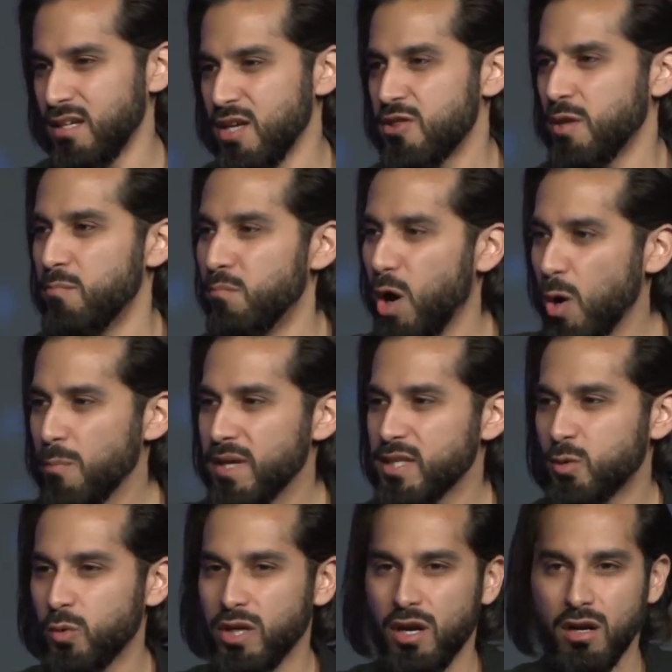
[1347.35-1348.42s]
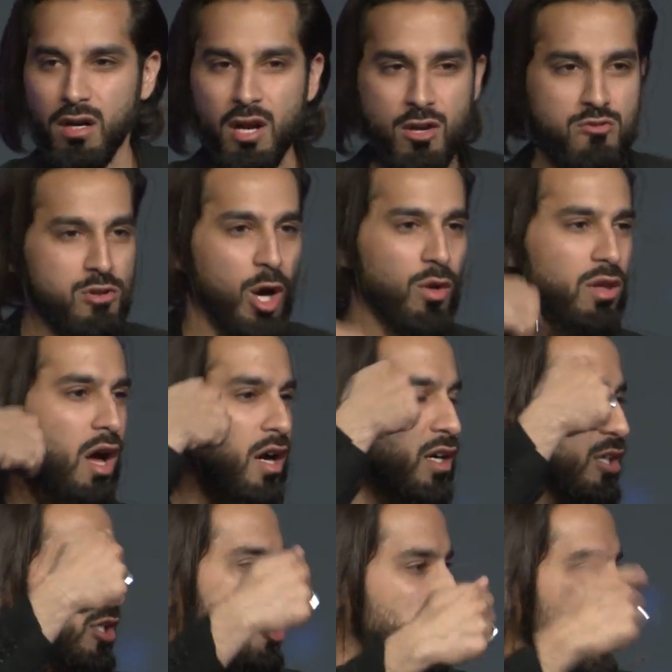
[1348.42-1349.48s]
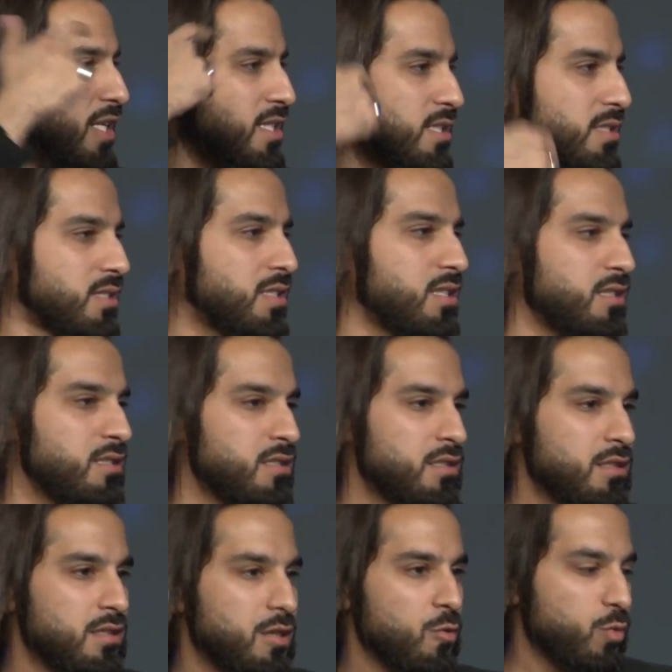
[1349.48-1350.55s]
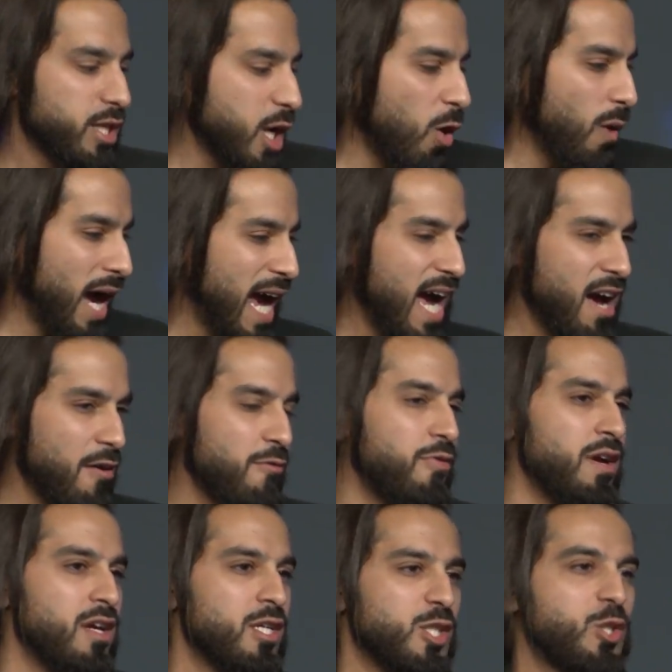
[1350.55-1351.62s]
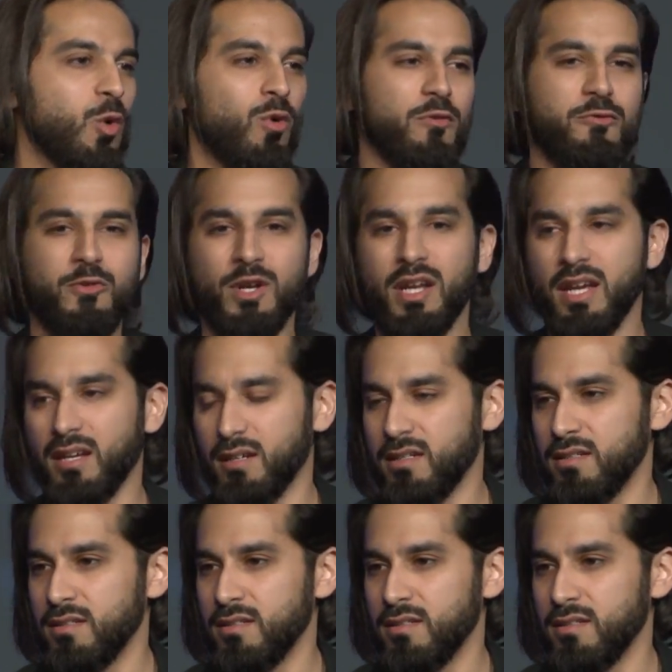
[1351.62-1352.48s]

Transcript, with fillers: The moment we are no longer just, we don't have sure footing.